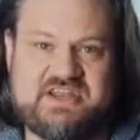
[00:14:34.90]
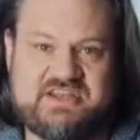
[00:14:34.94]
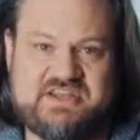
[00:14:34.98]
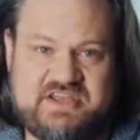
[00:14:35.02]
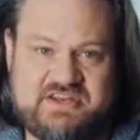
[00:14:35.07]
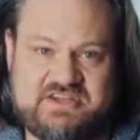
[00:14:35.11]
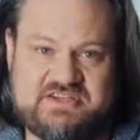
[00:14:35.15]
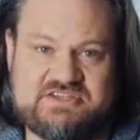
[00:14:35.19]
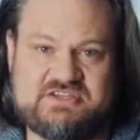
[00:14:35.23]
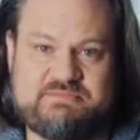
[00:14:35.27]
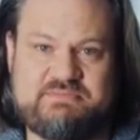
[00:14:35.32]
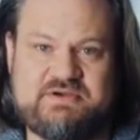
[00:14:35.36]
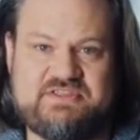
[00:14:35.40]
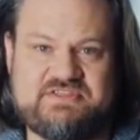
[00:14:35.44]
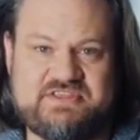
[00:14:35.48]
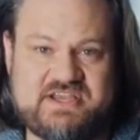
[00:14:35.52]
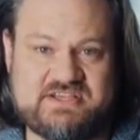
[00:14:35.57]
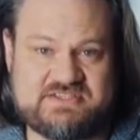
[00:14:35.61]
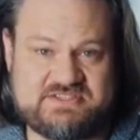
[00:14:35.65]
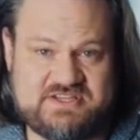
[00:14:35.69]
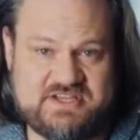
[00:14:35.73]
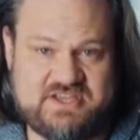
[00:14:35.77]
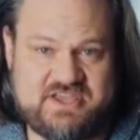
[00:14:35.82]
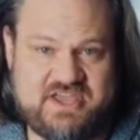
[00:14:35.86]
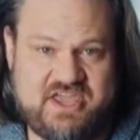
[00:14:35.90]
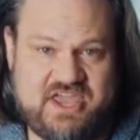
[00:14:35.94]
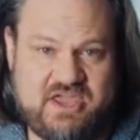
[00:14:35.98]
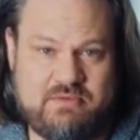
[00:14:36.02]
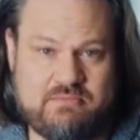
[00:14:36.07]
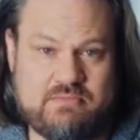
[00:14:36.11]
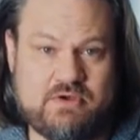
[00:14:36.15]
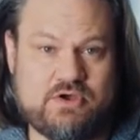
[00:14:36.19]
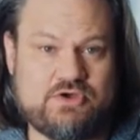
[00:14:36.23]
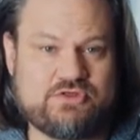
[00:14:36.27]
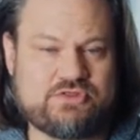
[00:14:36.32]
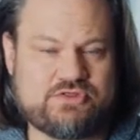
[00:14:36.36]
is a very
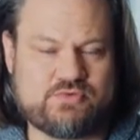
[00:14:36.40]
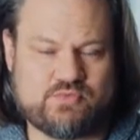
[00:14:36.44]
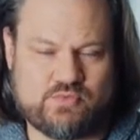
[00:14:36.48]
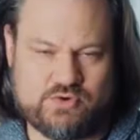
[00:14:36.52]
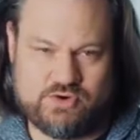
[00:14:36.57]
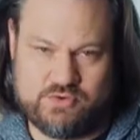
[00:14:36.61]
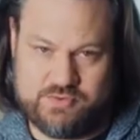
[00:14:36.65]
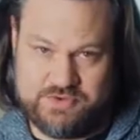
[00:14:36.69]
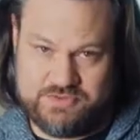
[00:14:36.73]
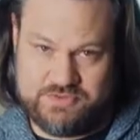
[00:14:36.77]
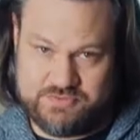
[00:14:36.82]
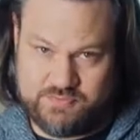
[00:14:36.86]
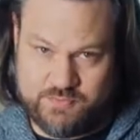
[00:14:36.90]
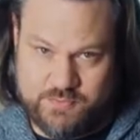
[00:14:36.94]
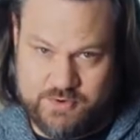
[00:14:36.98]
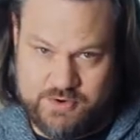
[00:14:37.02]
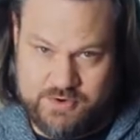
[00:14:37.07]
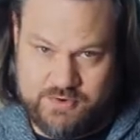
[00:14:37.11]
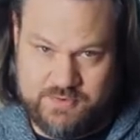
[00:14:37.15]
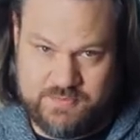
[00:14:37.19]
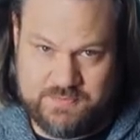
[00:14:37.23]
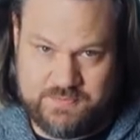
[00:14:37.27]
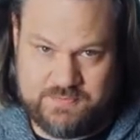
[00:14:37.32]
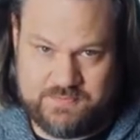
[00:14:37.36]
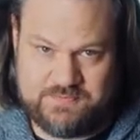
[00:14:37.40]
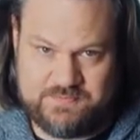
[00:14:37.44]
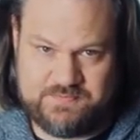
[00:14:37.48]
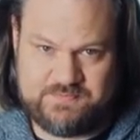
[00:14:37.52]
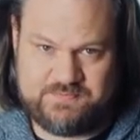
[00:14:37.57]
powerful console. And